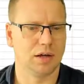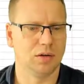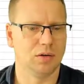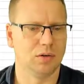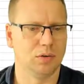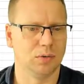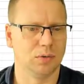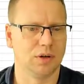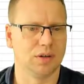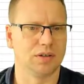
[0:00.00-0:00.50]

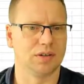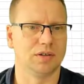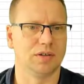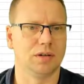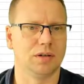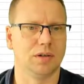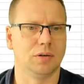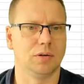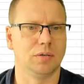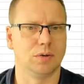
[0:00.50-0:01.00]
You can
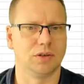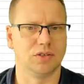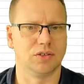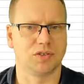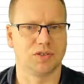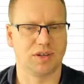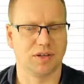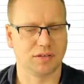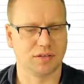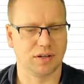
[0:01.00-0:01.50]
see
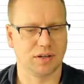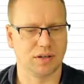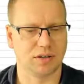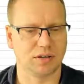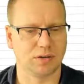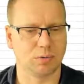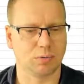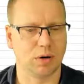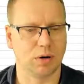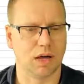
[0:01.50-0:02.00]
which test
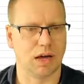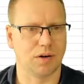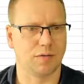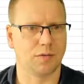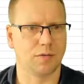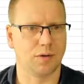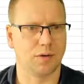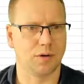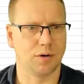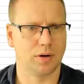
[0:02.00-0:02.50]
cases we have
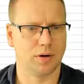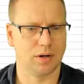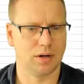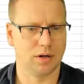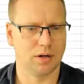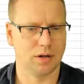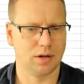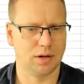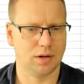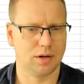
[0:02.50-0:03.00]
for it,
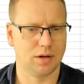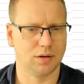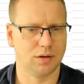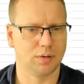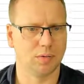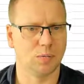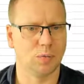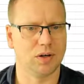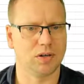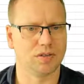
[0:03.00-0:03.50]

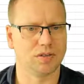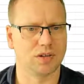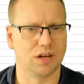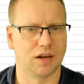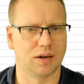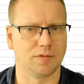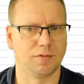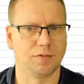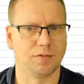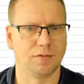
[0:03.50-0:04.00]
which
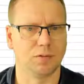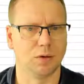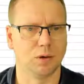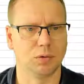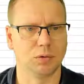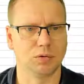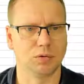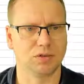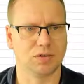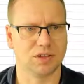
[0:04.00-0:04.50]
kind of
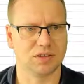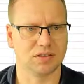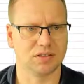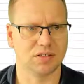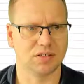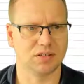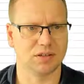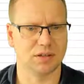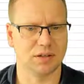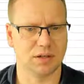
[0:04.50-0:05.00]
flows
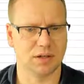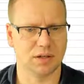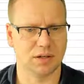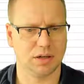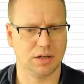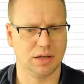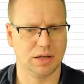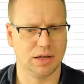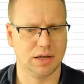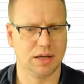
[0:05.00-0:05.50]
exist in it,
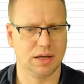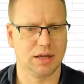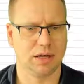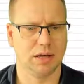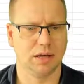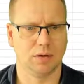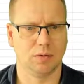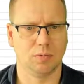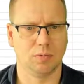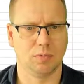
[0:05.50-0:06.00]

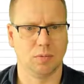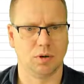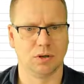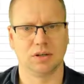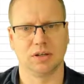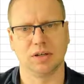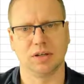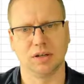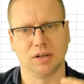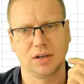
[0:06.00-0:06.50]

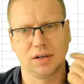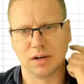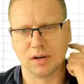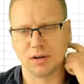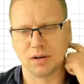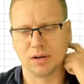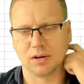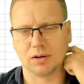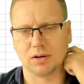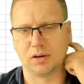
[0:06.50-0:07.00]
what
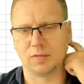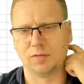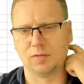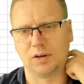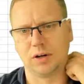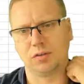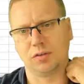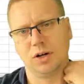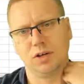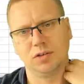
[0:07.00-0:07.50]

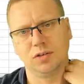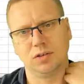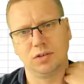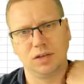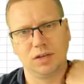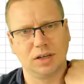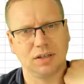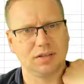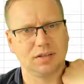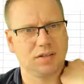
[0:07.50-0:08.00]

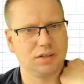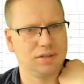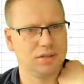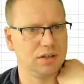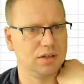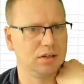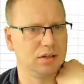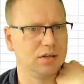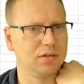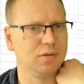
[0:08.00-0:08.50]
configuration
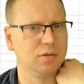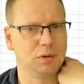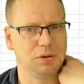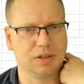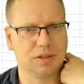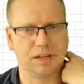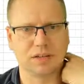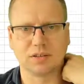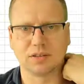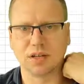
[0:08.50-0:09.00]
exists in the full
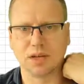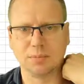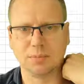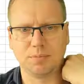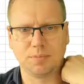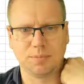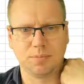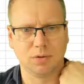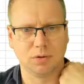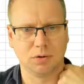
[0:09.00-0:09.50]

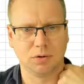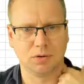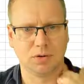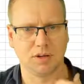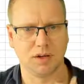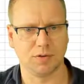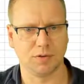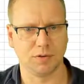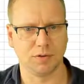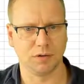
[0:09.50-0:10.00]
landscape, your
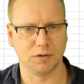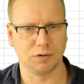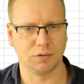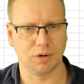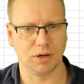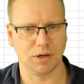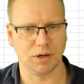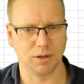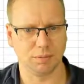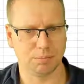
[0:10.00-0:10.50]
dev,
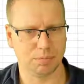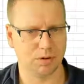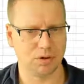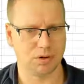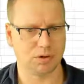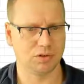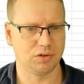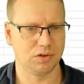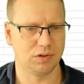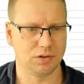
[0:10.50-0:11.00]
QA,
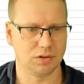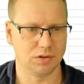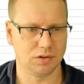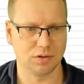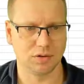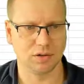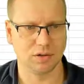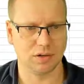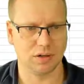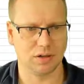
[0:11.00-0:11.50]

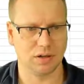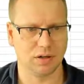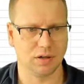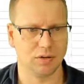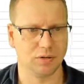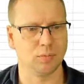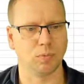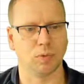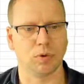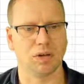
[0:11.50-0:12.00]
production
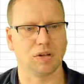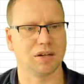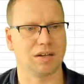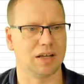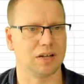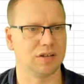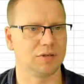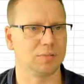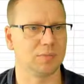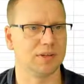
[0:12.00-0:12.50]
tenant, what
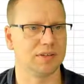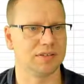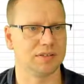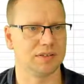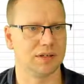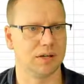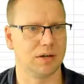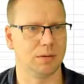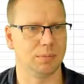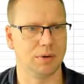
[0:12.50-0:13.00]
has been
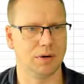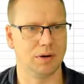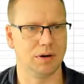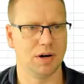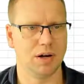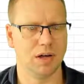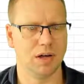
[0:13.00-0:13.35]
set up